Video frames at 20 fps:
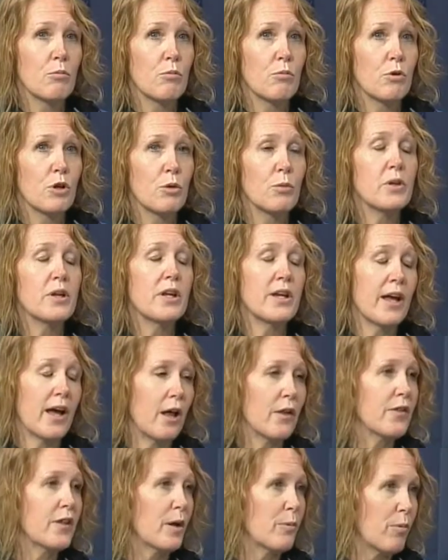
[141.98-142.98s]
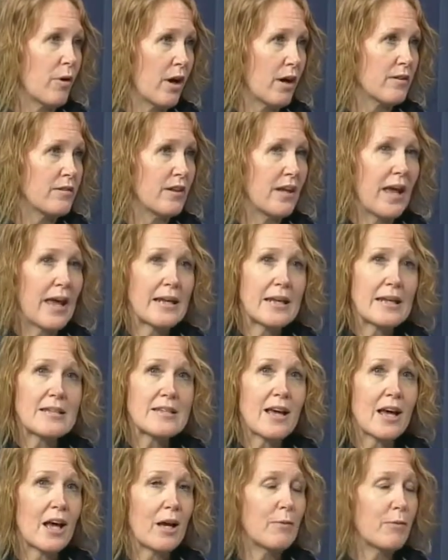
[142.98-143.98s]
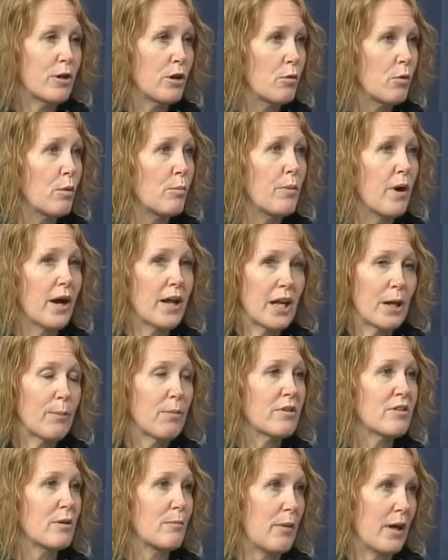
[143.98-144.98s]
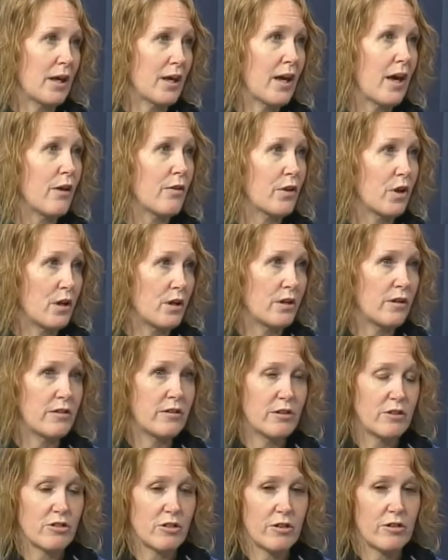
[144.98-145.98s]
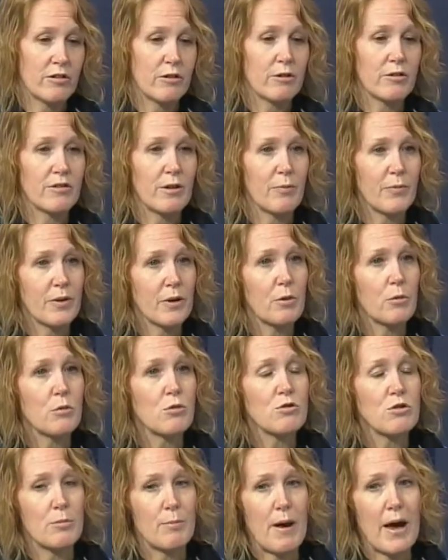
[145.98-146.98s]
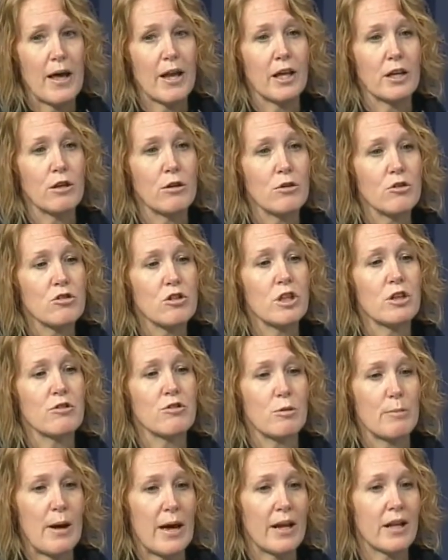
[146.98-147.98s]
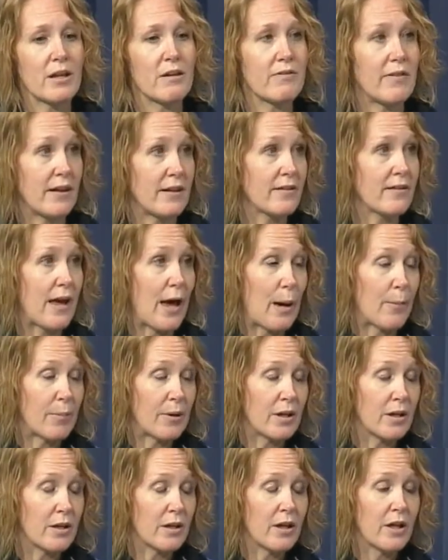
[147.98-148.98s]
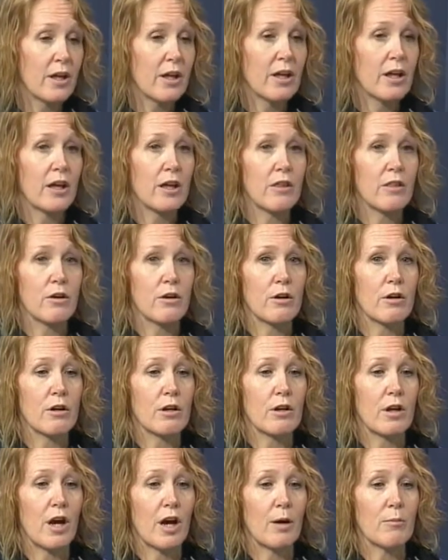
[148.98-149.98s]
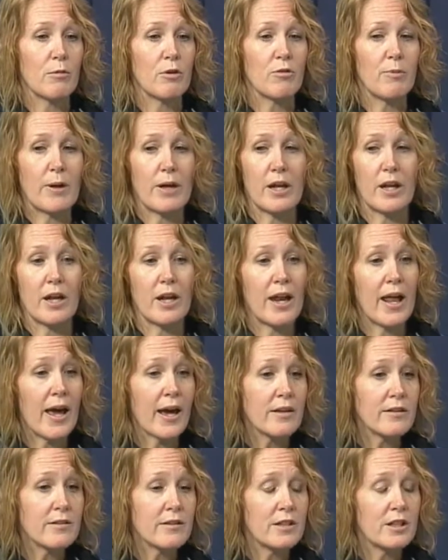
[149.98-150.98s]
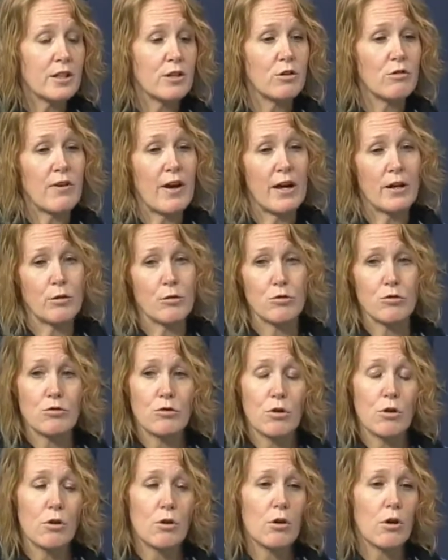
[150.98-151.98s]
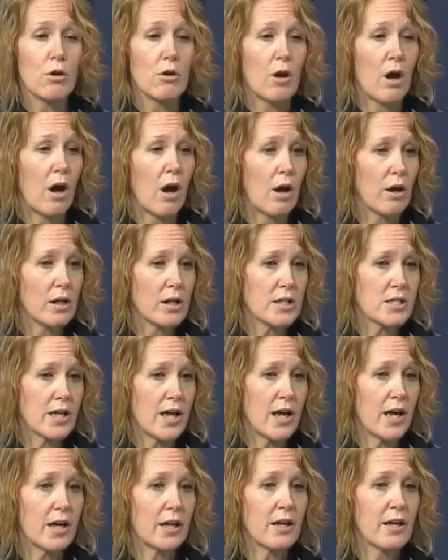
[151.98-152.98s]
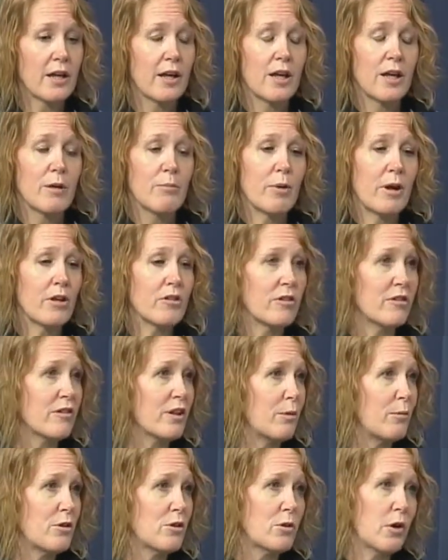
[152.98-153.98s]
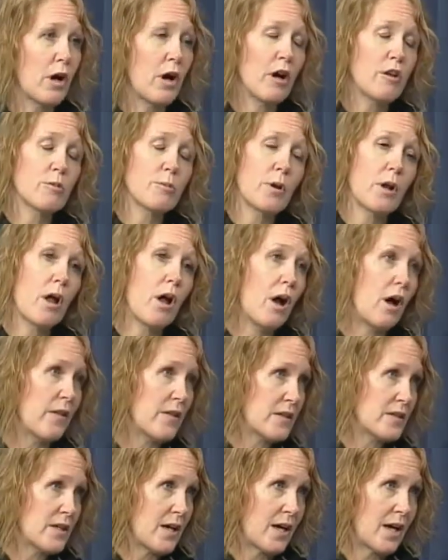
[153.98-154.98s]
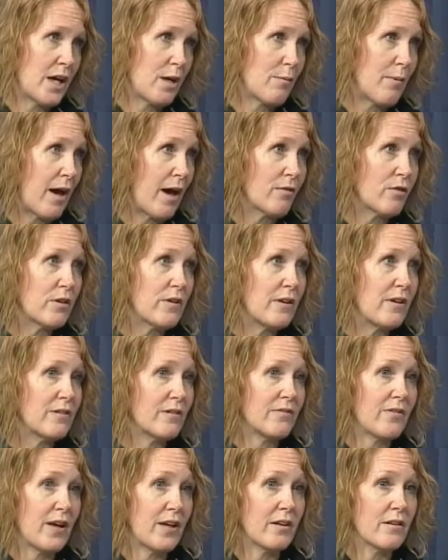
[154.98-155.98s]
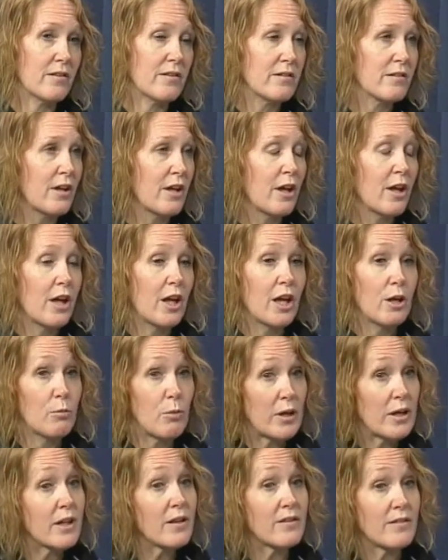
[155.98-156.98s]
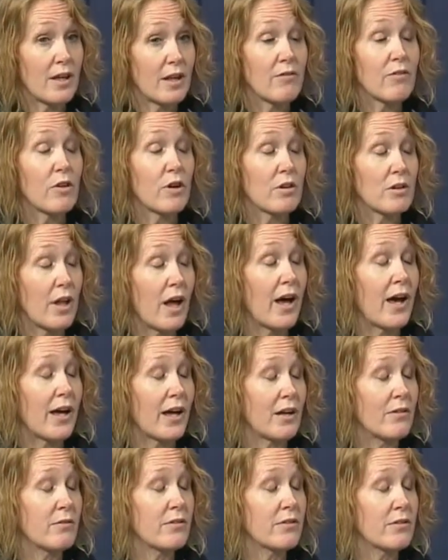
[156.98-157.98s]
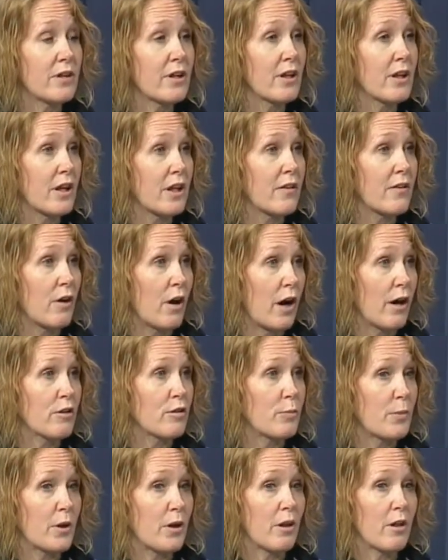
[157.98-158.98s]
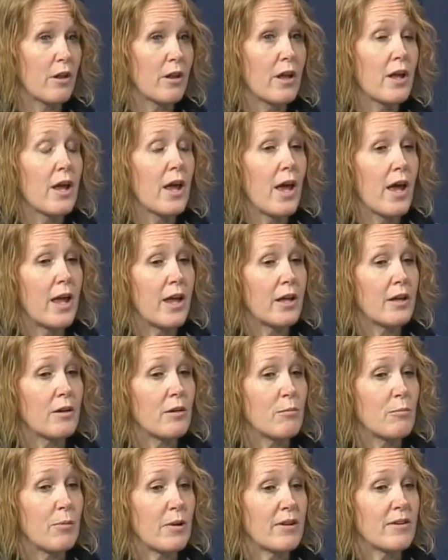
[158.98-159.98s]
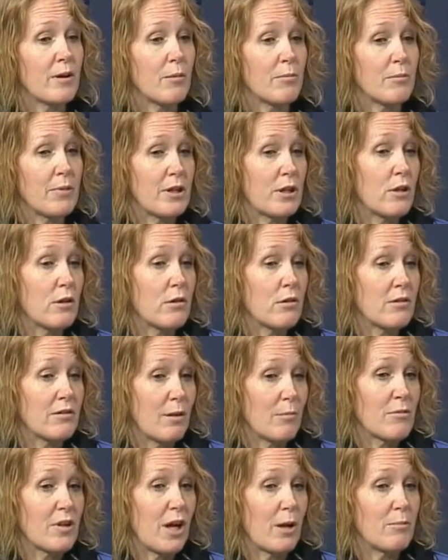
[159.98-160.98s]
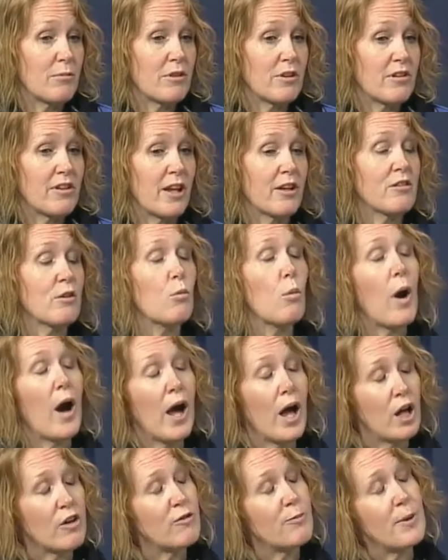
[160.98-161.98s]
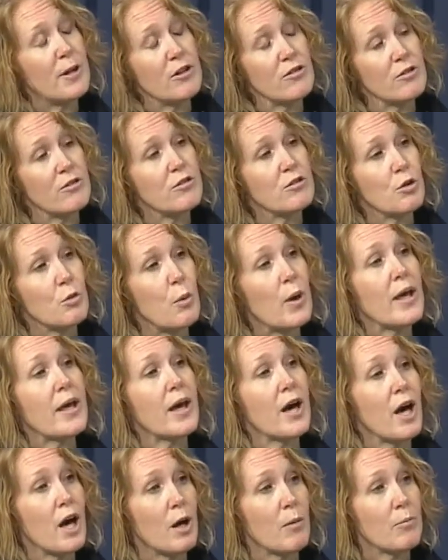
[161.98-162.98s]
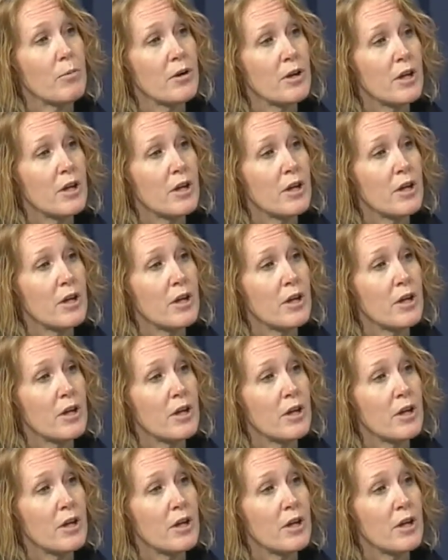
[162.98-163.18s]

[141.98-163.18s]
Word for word: You would need a healthcare proxy anytime that you were unable to make healthcare decisions. So something traumatic, usually traumatic events happen. Either um, you've been in an accident, you've had a stroke or a heart attack, Patients come into our hospital all the time after these events, and we can save their lives in the hospital and but some but sometimes it takes a while for patients to wake up